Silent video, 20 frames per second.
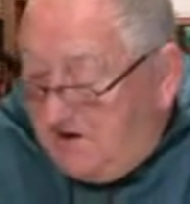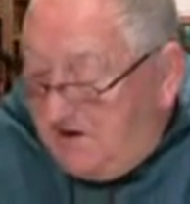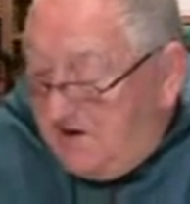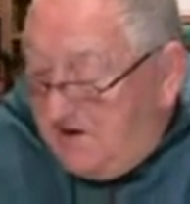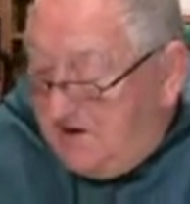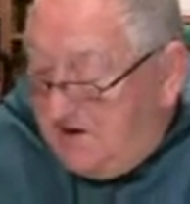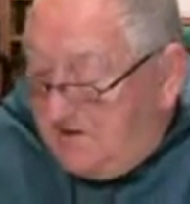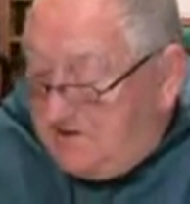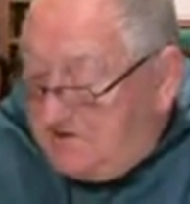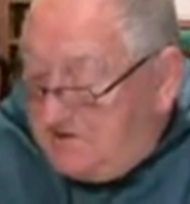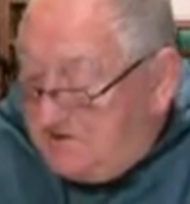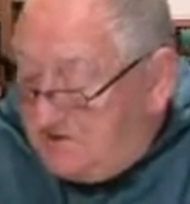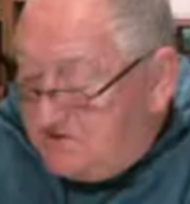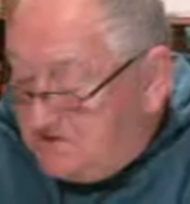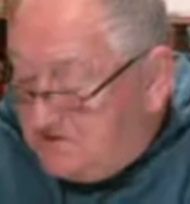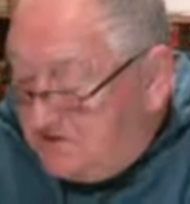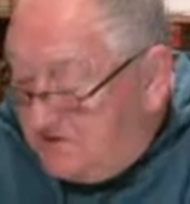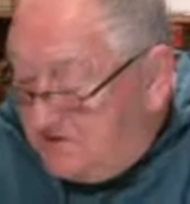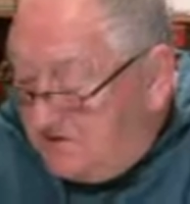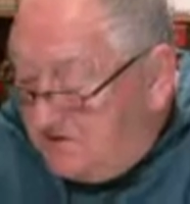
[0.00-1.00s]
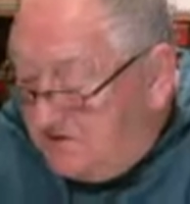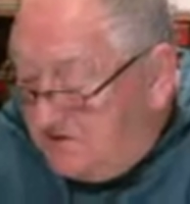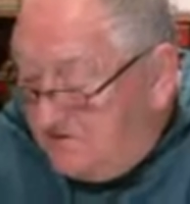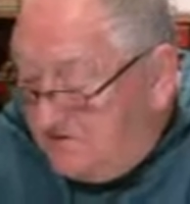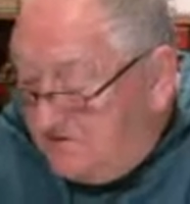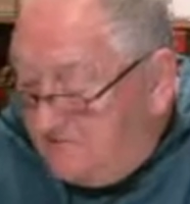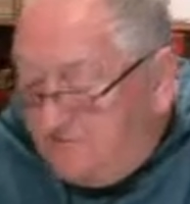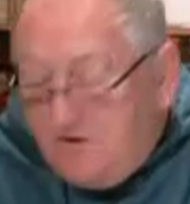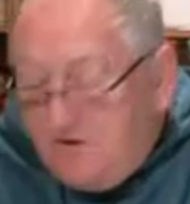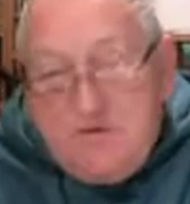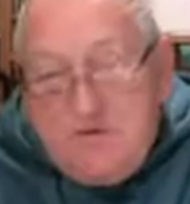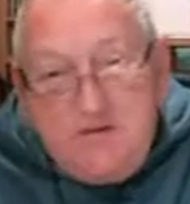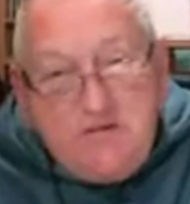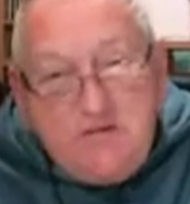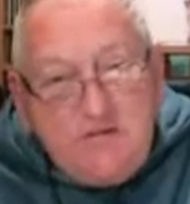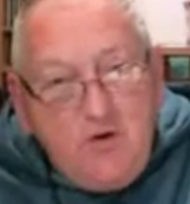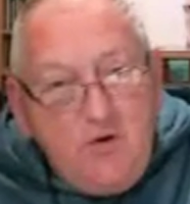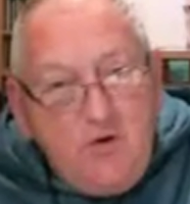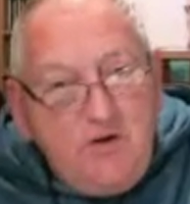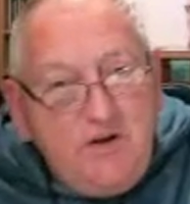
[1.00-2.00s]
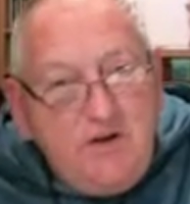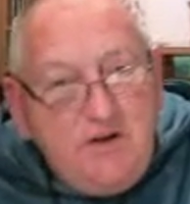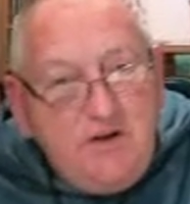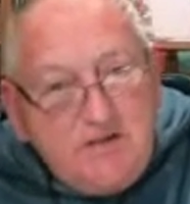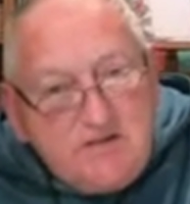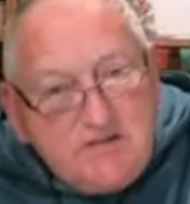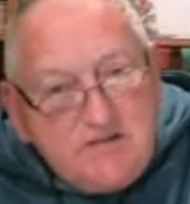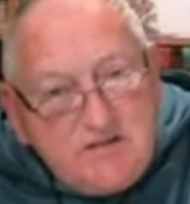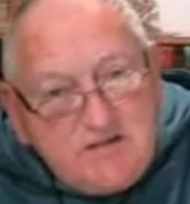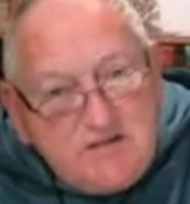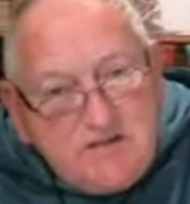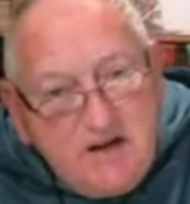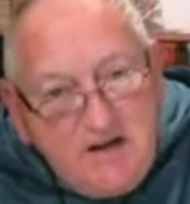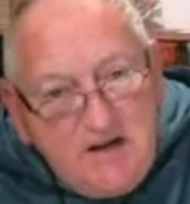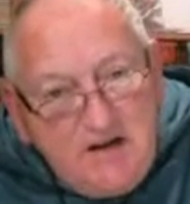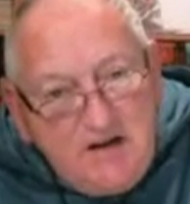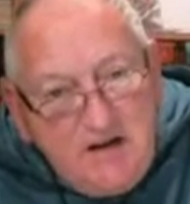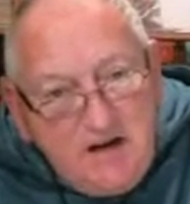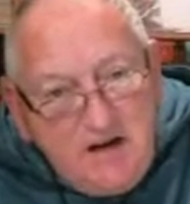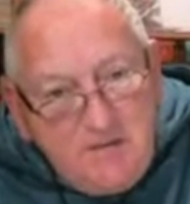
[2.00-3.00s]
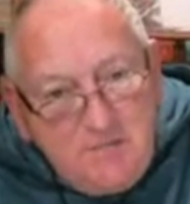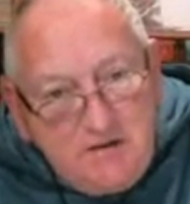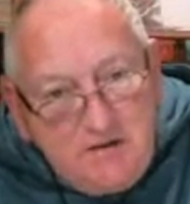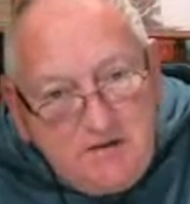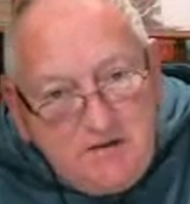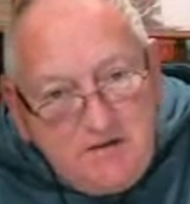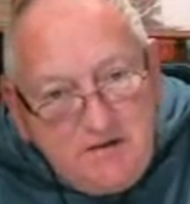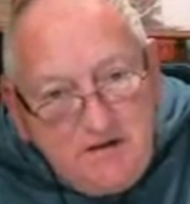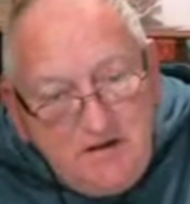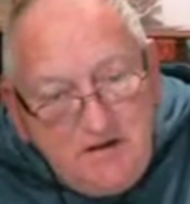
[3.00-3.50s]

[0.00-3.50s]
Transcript: And from His Holiness the Dalai Lama,